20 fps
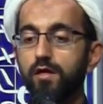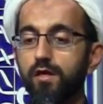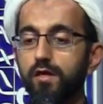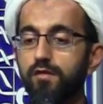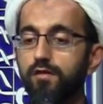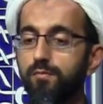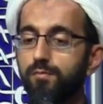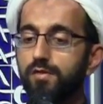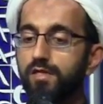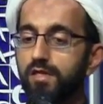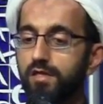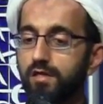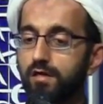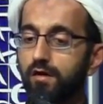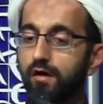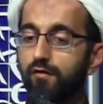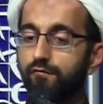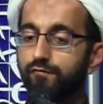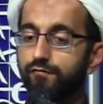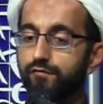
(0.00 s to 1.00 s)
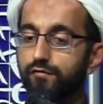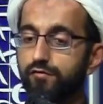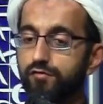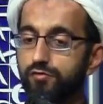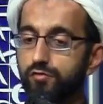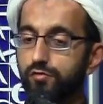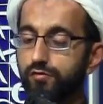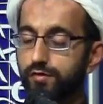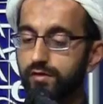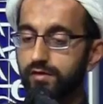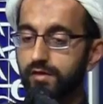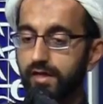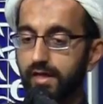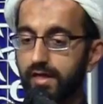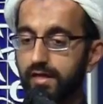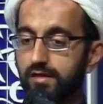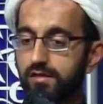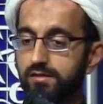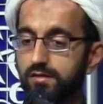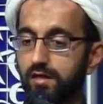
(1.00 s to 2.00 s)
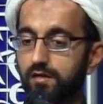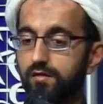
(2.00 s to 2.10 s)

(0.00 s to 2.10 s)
In the beginning of 238,